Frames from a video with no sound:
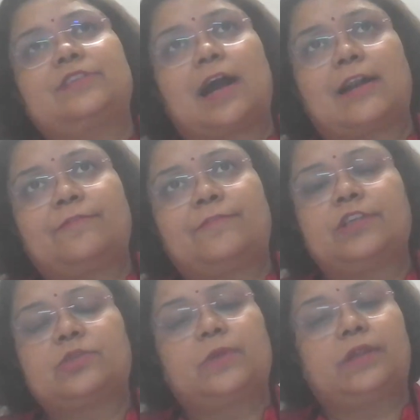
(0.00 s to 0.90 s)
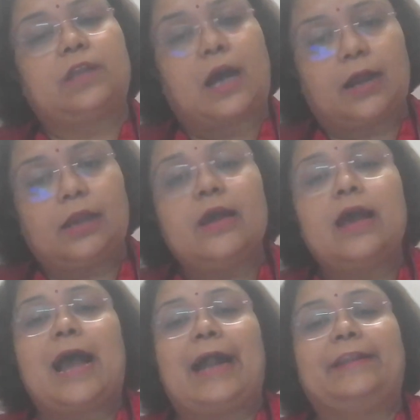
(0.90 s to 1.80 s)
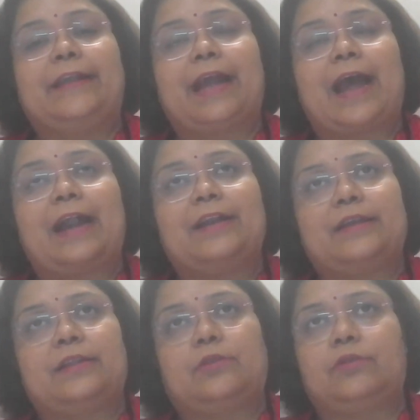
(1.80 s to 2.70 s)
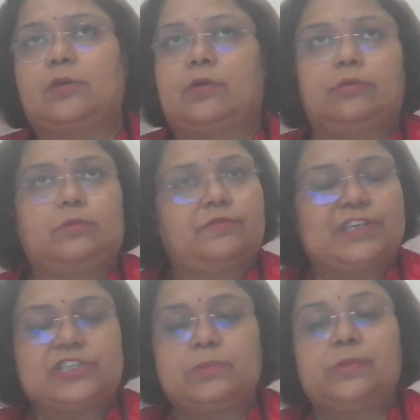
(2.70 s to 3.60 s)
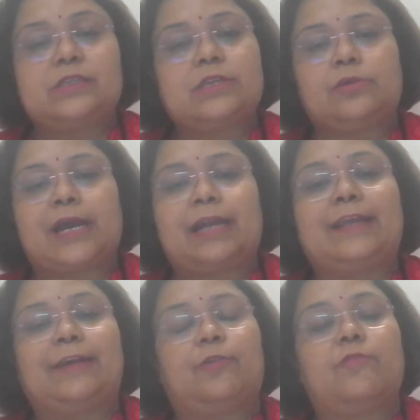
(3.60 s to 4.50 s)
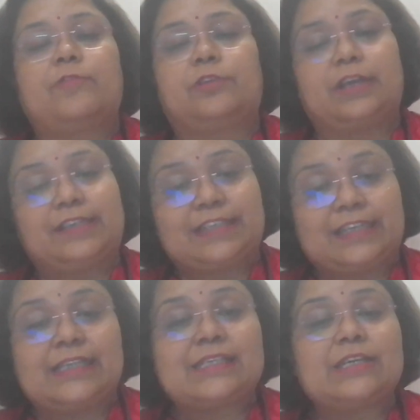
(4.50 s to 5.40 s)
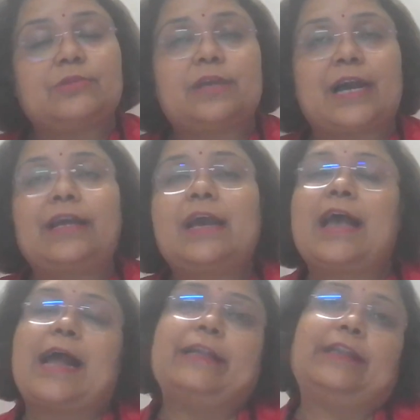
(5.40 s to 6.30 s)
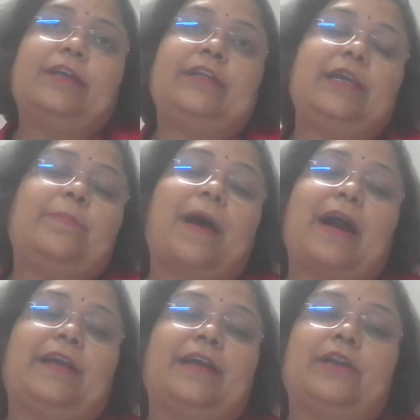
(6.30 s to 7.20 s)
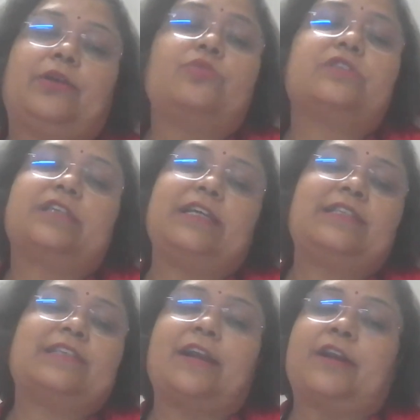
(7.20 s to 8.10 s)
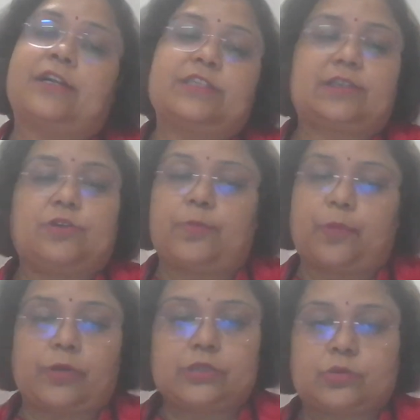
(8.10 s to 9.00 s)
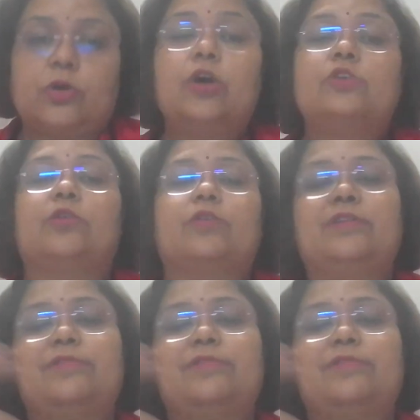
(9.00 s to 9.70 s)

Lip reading: start first with dal and then add in vegetables into that, then go for the cereals into that, and then keep adding into seeds and nuts group also. So